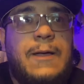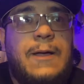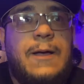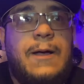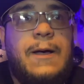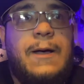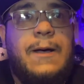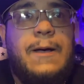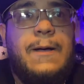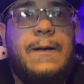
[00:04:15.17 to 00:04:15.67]

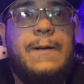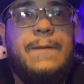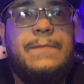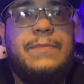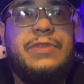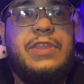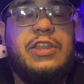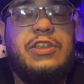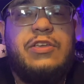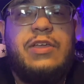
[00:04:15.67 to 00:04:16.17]

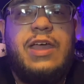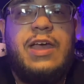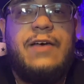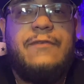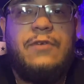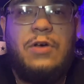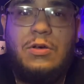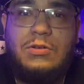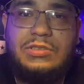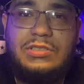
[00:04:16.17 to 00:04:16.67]
Then you
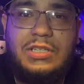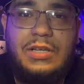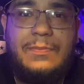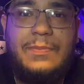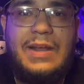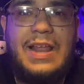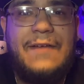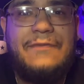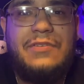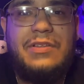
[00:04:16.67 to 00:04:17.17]
have Osa,
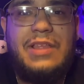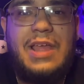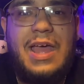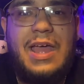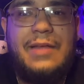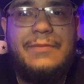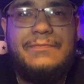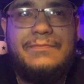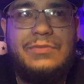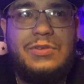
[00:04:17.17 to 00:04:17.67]
but after
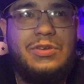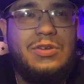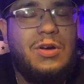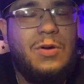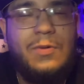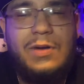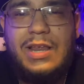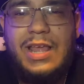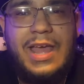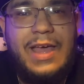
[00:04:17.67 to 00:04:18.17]
that, you
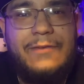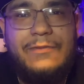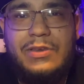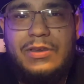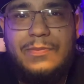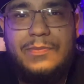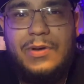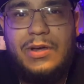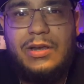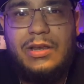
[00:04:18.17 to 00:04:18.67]
don't really have
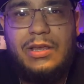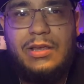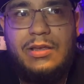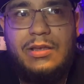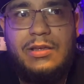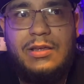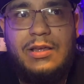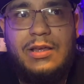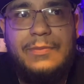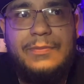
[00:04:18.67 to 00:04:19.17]
anybody.
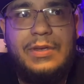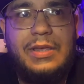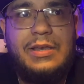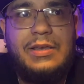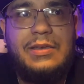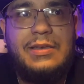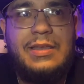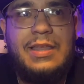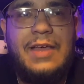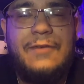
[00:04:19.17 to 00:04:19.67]
I
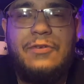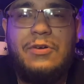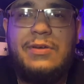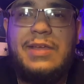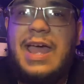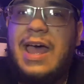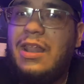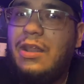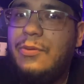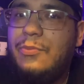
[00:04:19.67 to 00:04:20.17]
mean, Neville
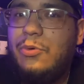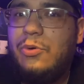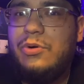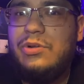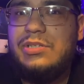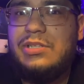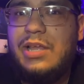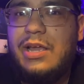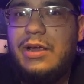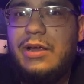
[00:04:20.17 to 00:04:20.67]

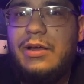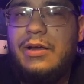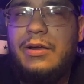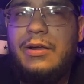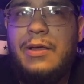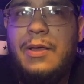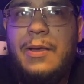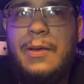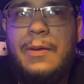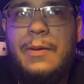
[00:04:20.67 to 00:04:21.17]
Gallimore is there,
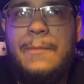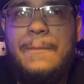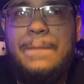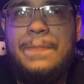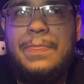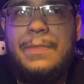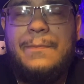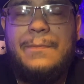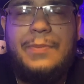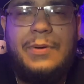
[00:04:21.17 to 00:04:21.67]

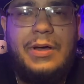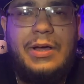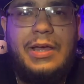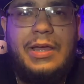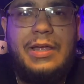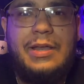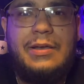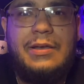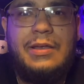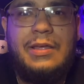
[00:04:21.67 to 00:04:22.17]

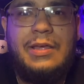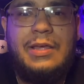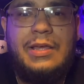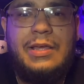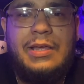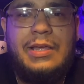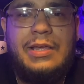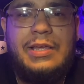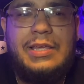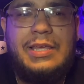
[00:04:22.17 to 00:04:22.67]
but
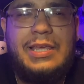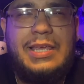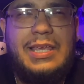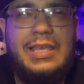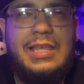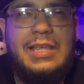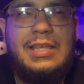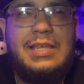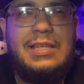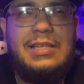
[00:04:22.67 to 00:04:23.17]

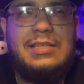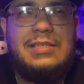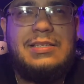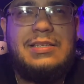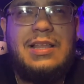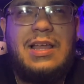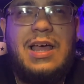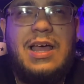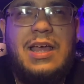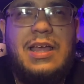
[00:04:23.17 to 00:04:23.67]

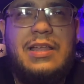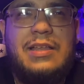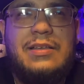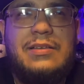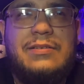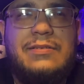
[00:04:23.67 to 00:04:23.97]
he's not